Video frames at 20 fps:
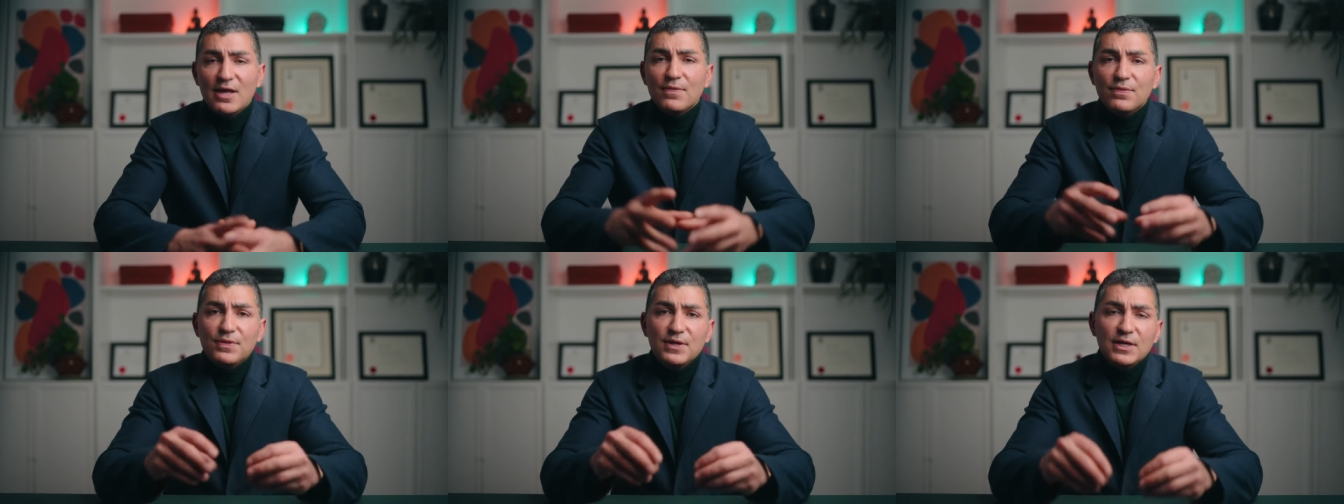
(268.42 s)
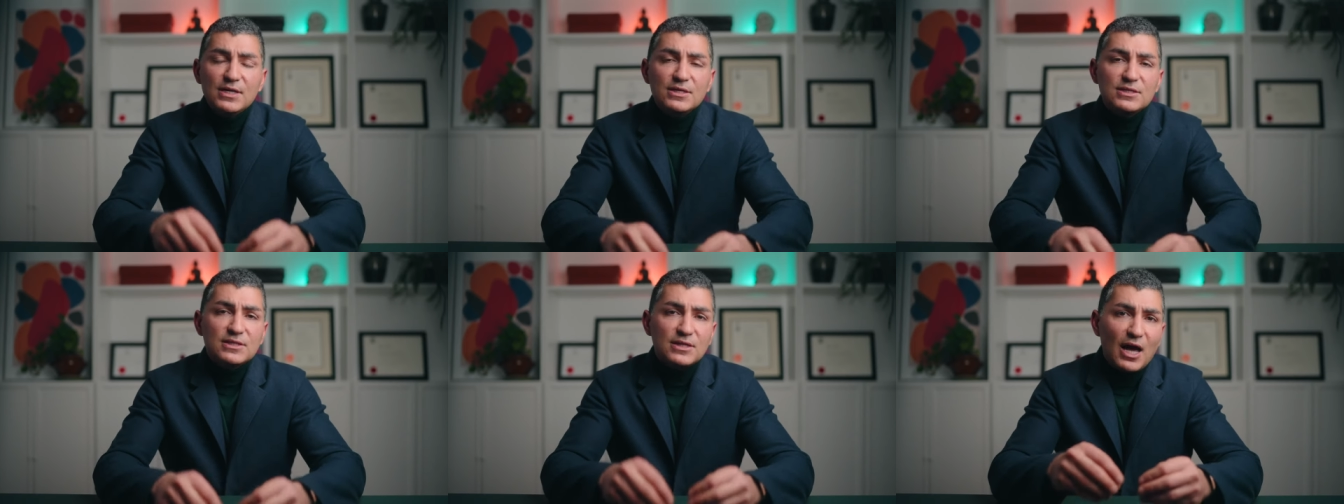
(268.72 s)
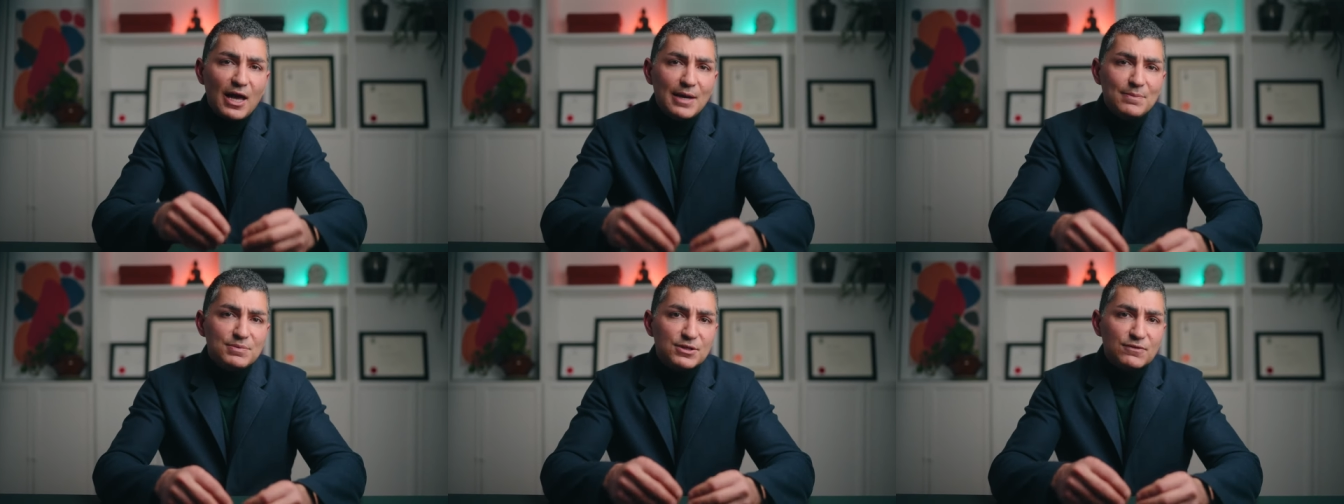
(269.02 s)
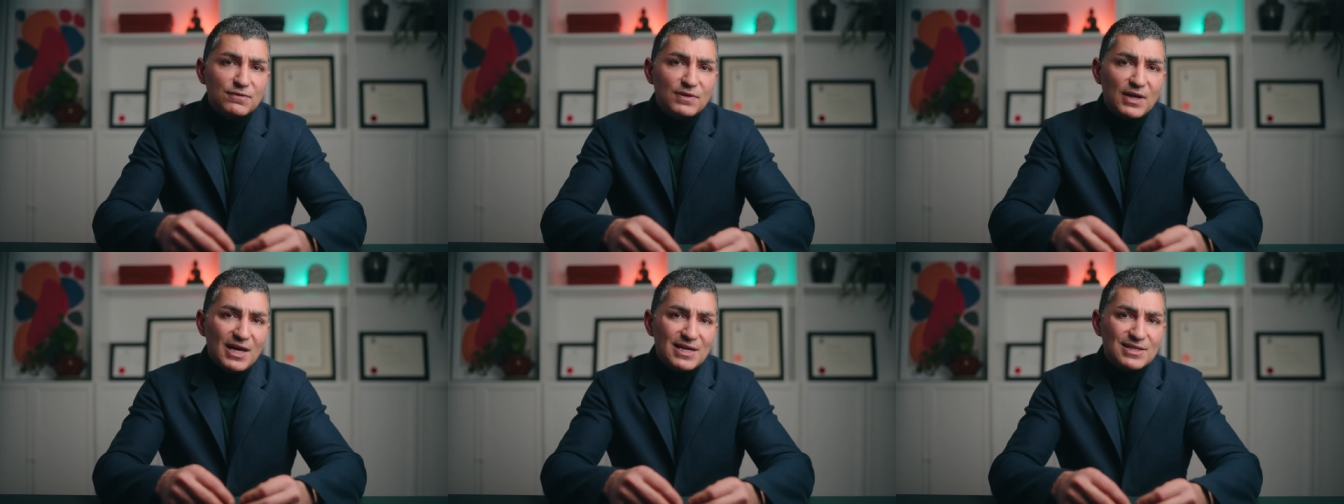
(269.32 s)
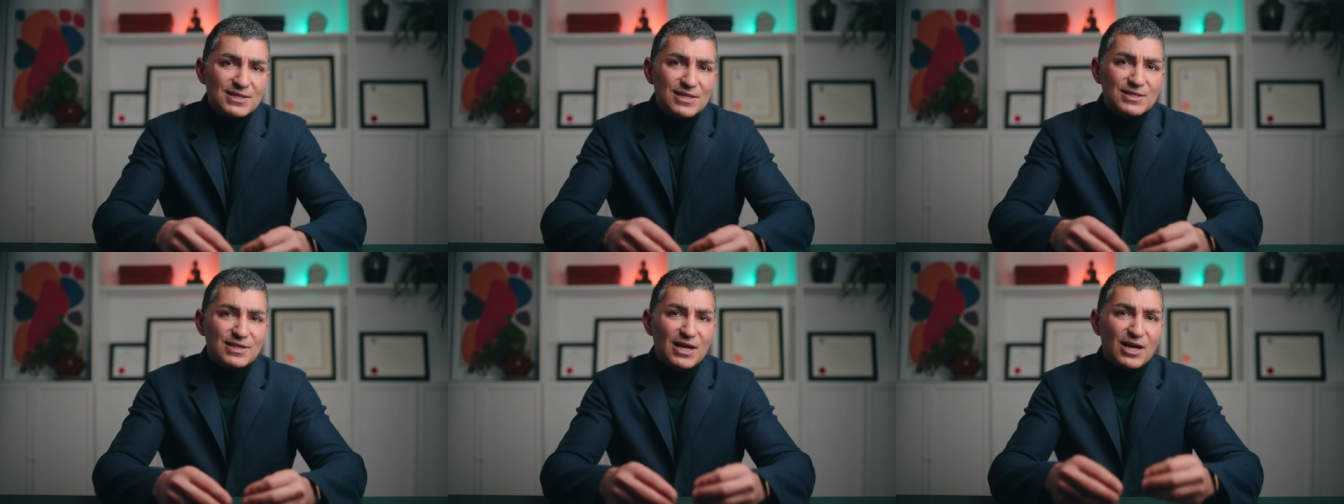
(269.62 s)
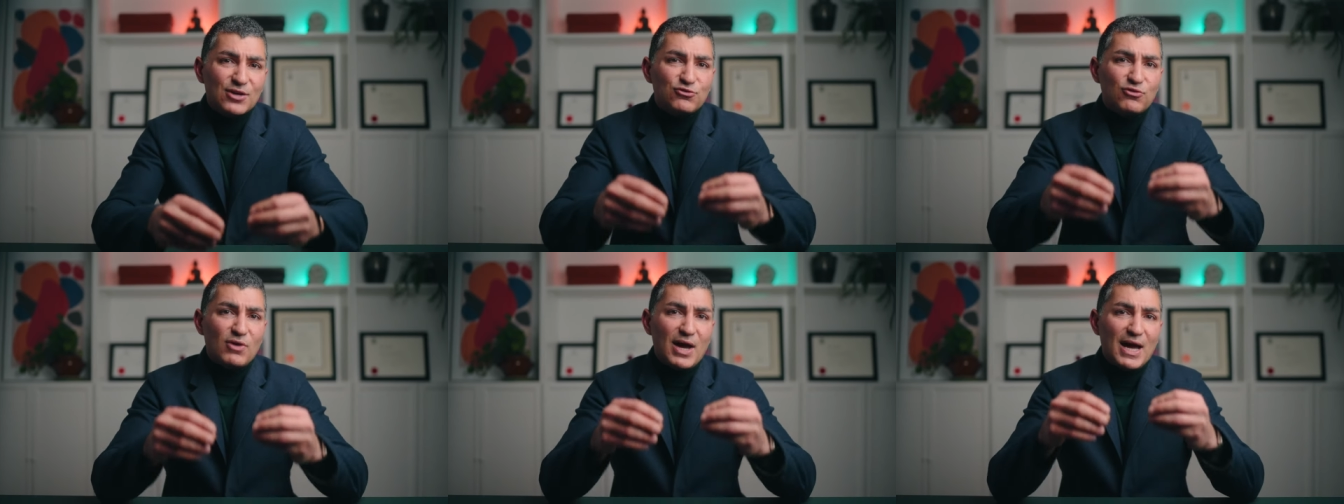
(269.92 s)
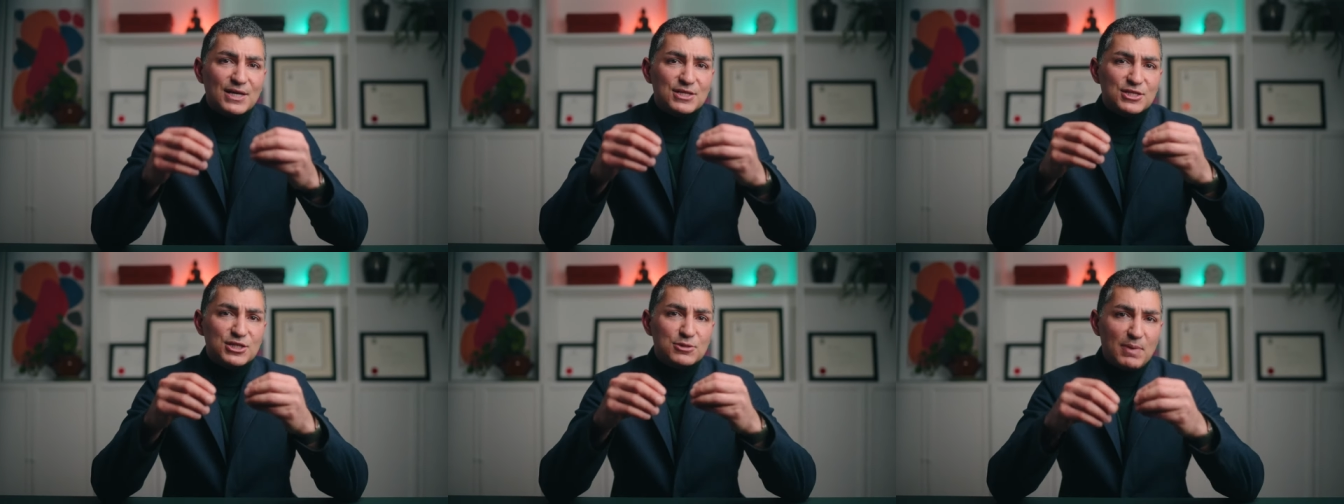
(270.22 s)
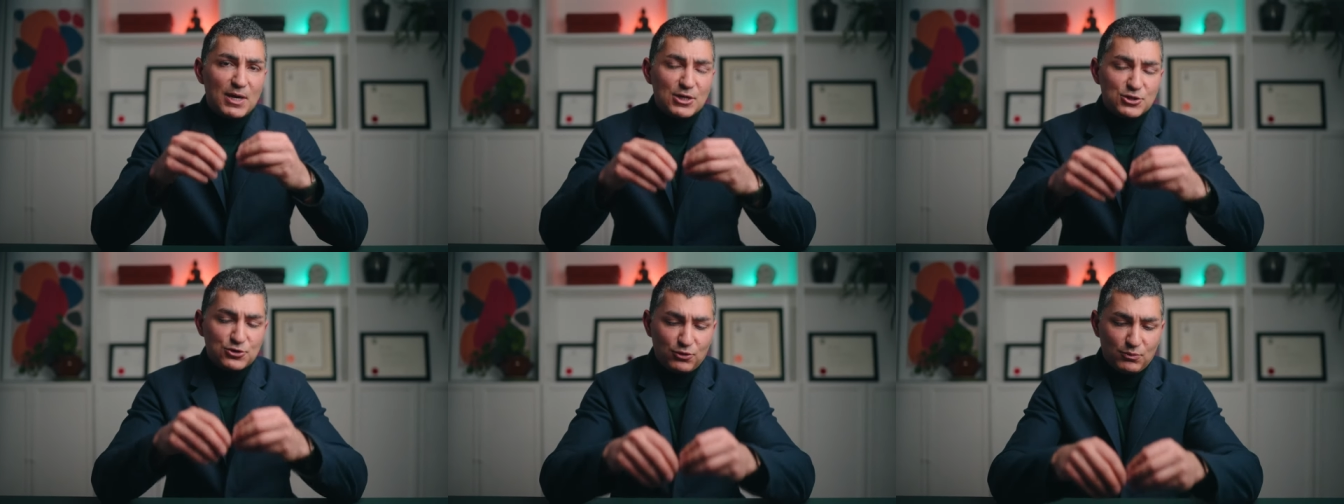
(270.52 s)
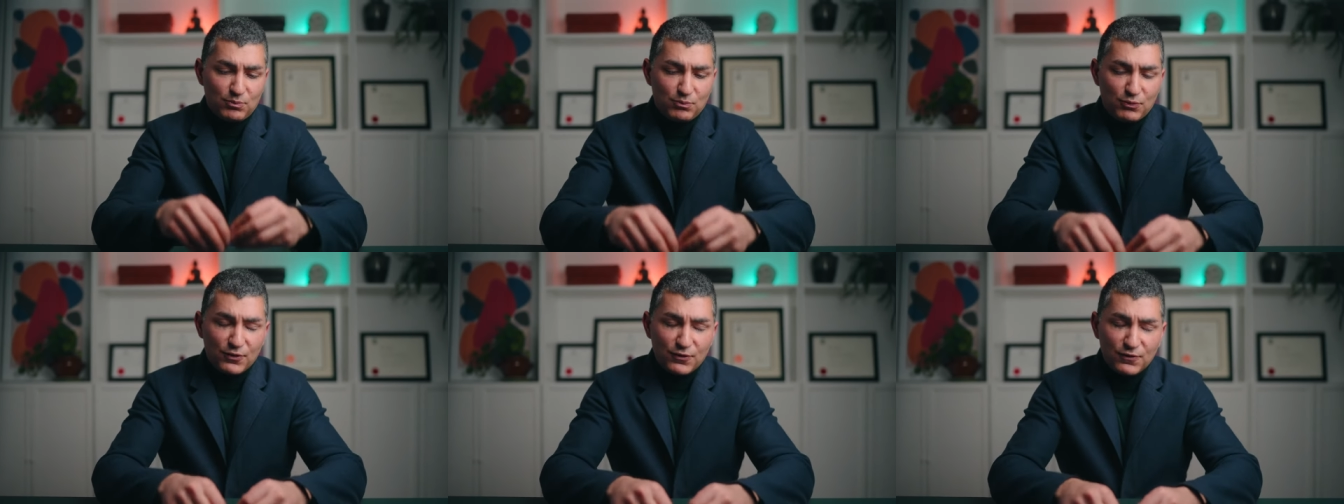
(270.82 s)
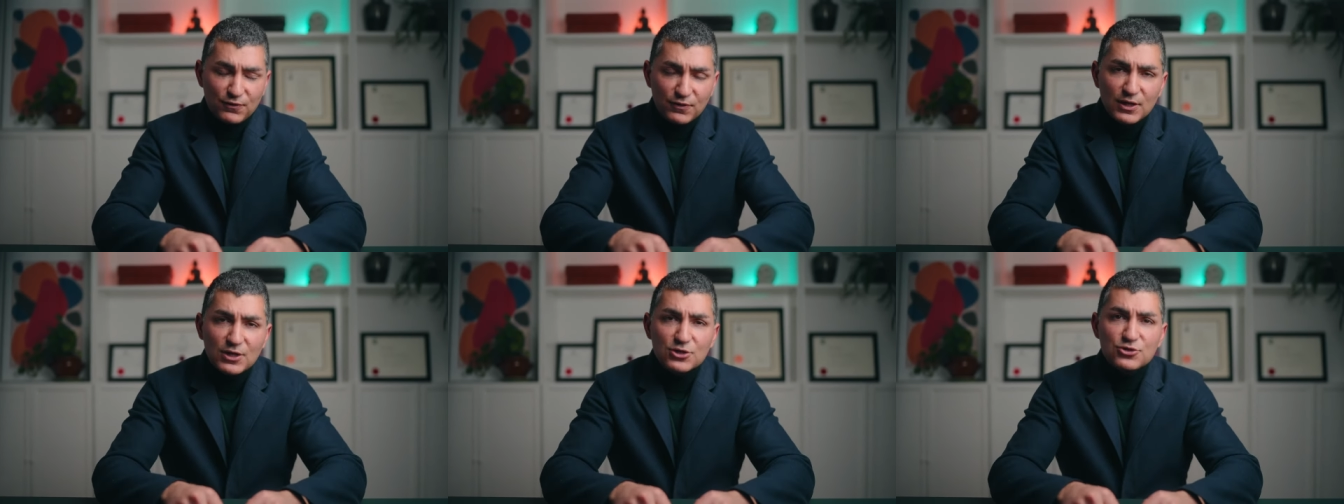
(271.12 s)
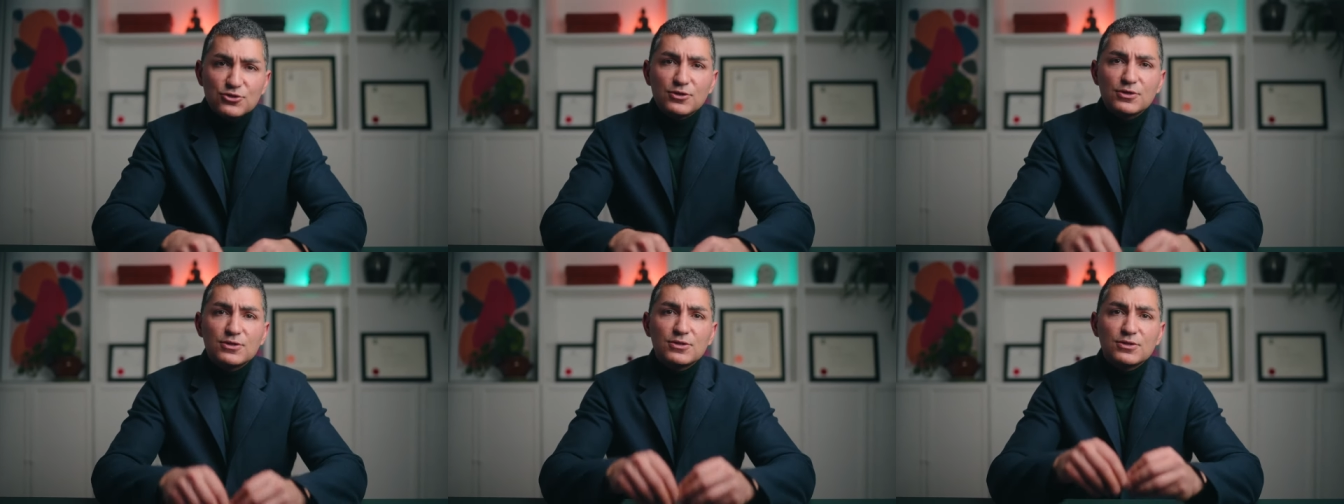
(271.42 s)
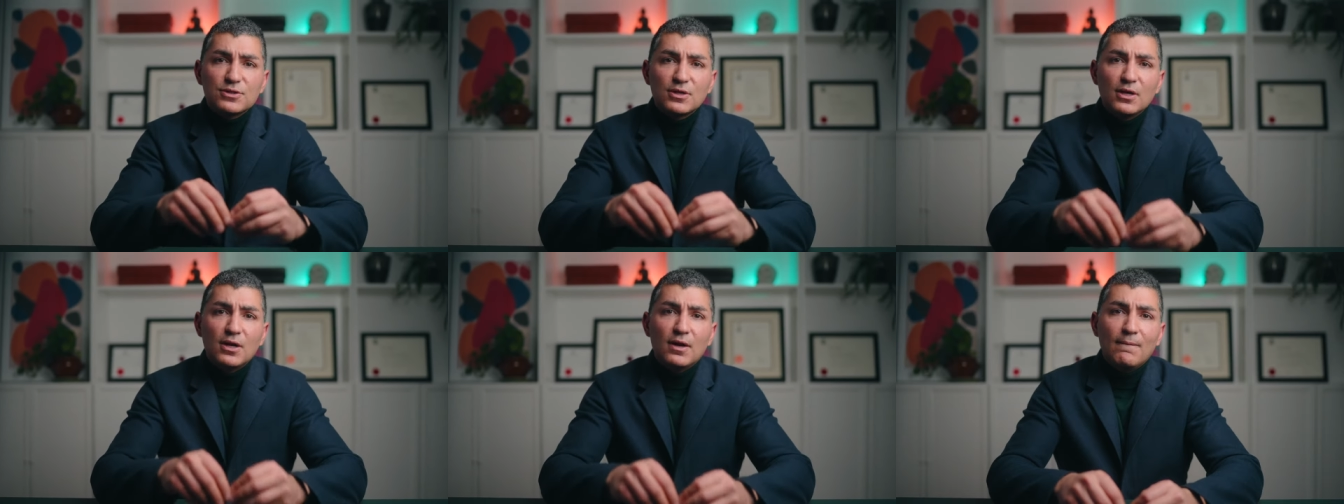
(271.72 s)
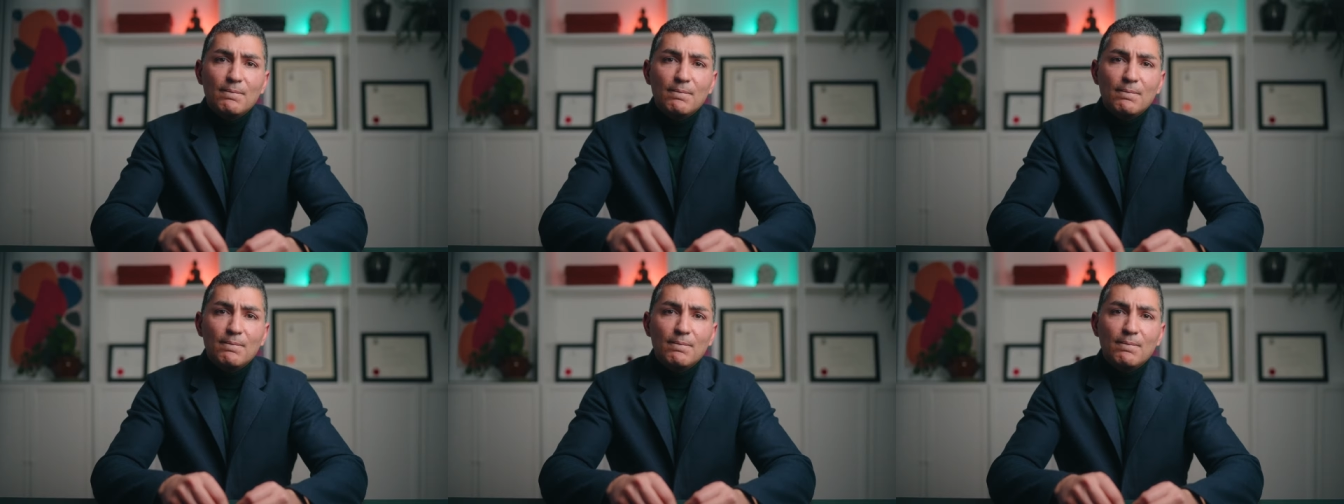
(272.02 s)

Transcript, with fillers: these types of cases attract special procedures,